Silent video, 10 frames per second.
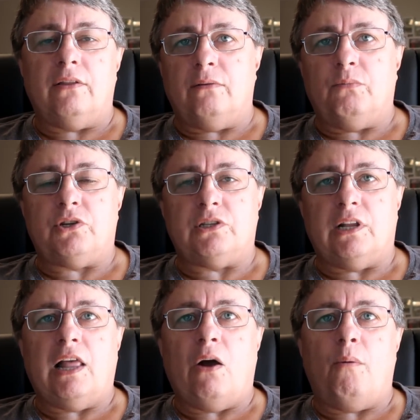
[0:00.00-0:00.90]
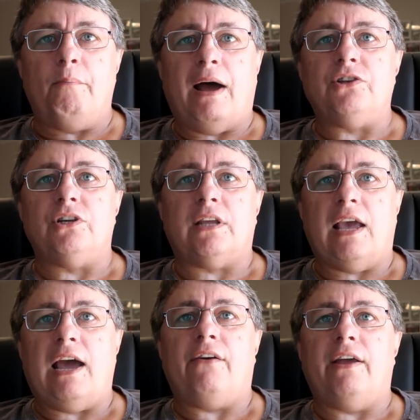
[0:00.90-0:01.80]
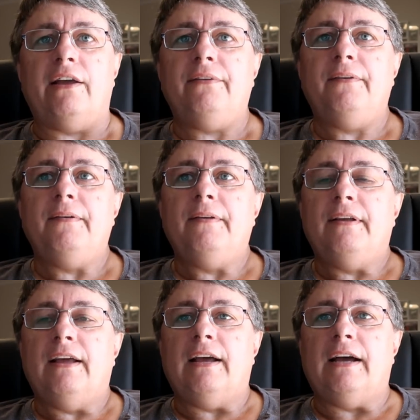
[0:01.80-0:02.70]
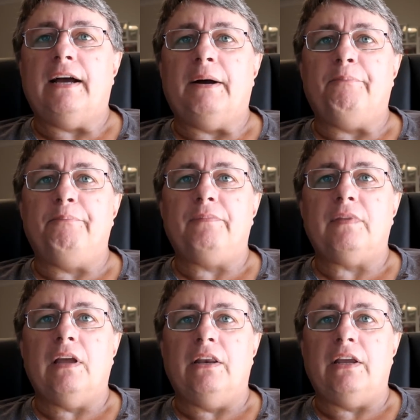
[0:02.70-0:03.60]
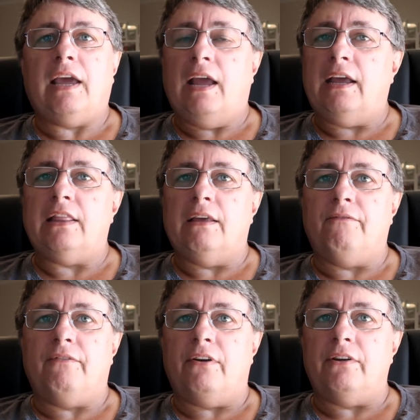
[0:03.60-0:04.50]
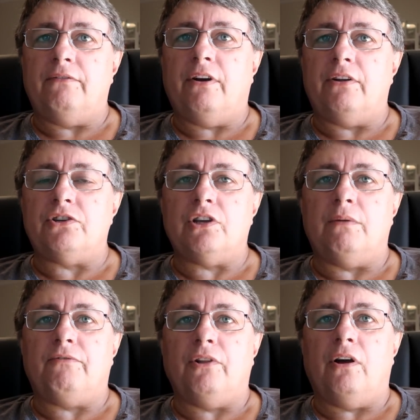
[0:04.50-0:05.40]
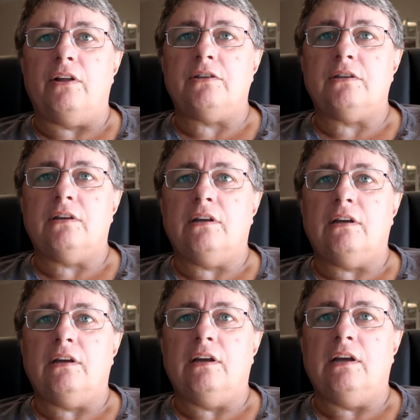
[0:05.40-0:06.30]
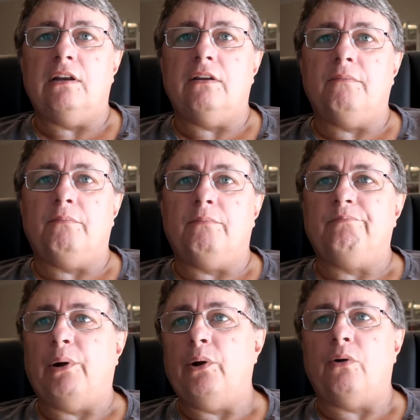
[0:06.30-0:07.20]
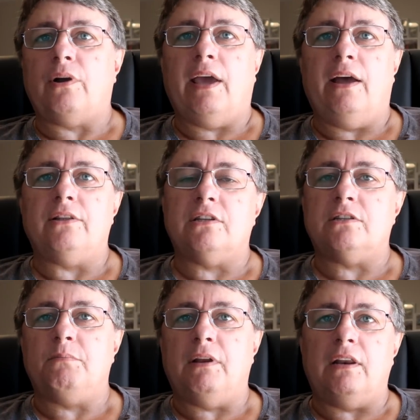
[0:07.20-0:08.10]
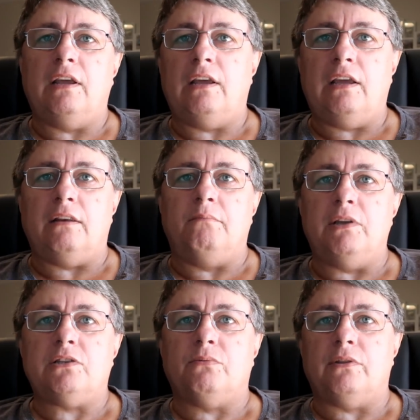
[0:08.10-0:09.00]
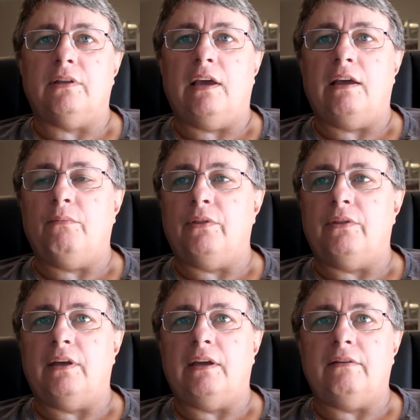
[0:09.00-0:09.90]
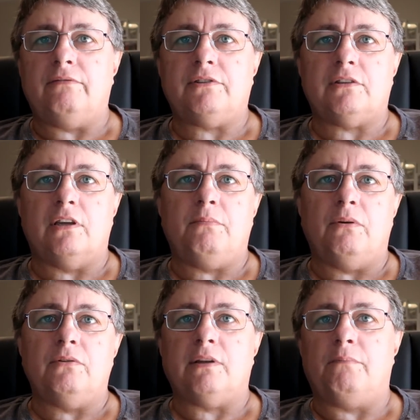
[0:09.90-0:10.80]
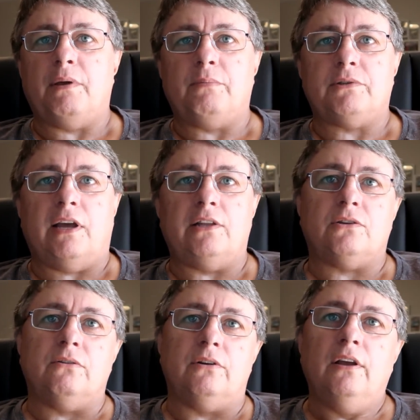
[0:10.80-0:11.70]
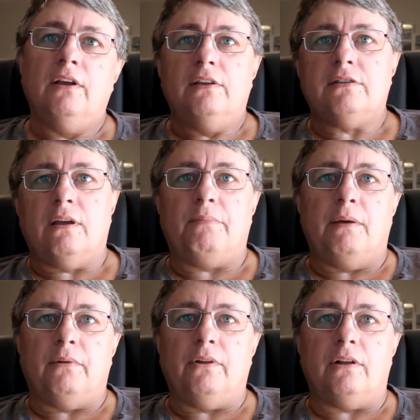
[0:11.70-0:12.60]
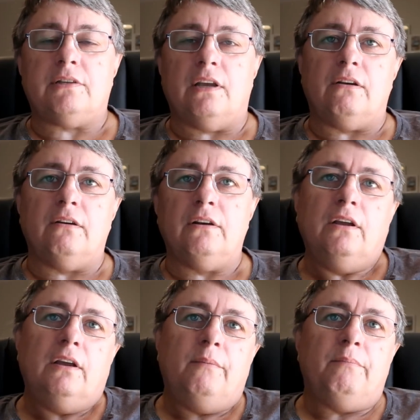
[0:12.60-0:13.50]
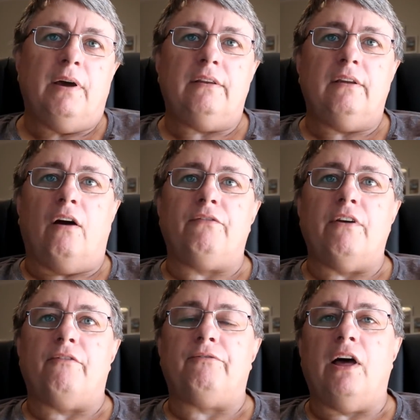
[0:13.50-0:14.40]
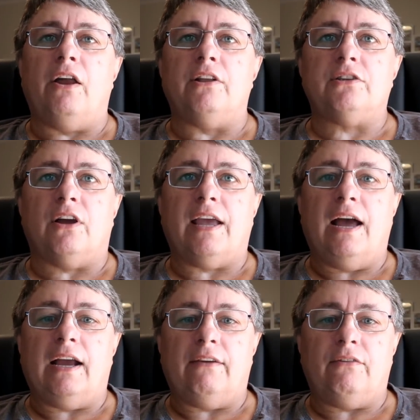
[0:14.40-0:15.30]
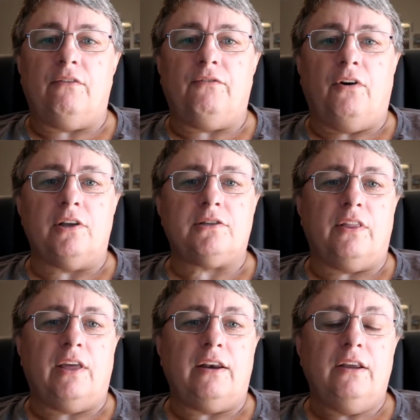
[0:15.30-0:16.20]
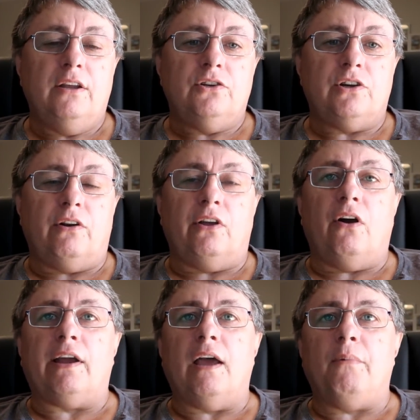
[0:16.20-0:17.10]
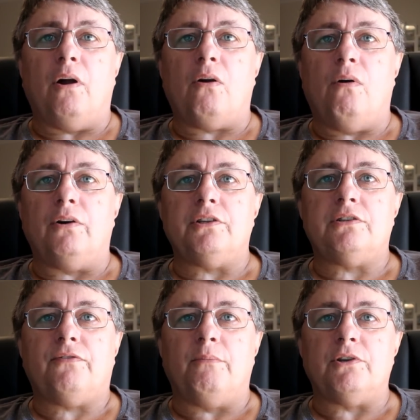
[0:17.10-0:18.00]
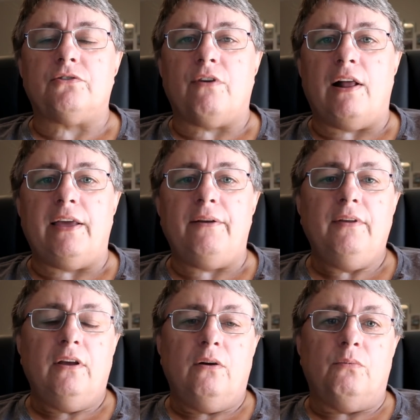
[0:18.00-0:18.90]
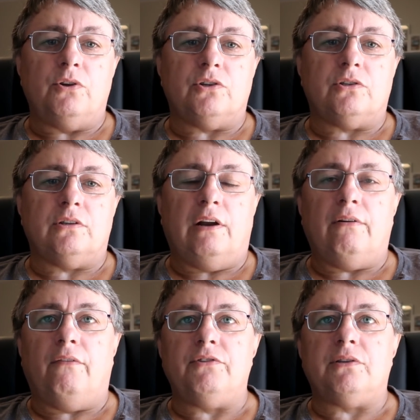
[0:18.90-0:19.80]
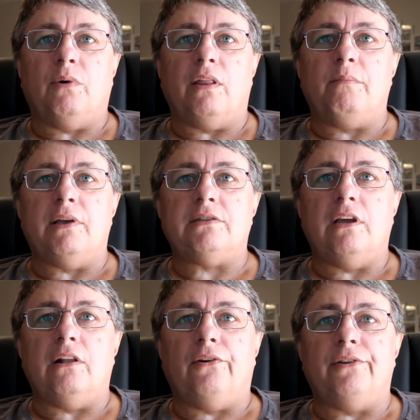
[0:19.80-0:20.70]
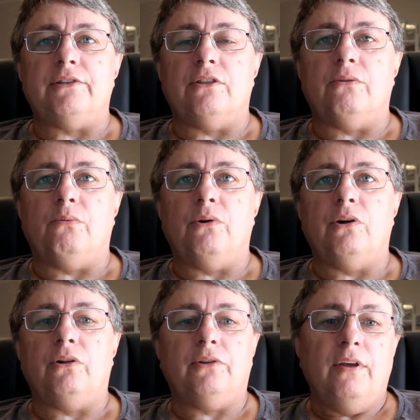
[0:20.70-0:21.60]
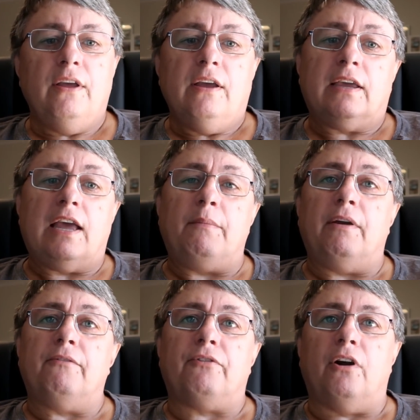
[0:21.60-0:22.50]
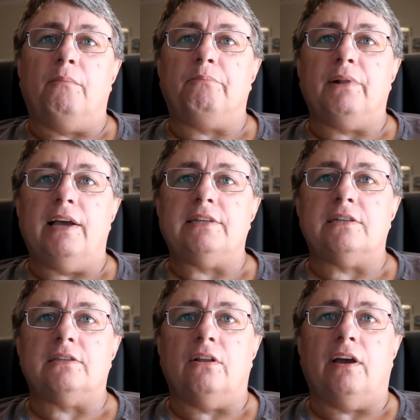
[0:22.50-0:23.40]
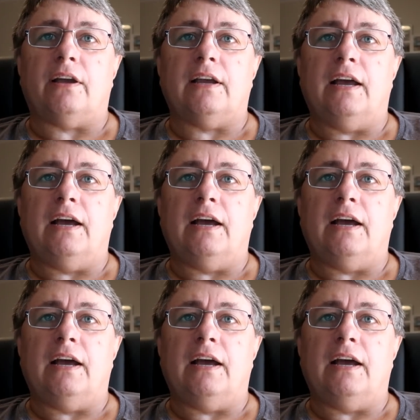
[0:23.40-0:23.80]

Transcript: which is a lower budget carrier, and you can get them very, very cheap flights. And by all counts, it's a bit hit and miss with the Cebu. Some people say it's good, some people not so good. But you know, I've never flown it, so I can't give you advice on that. Generally, I go by Qantas from Australia, which is, you know, obviously one of the best airlines in the world. Coming from places like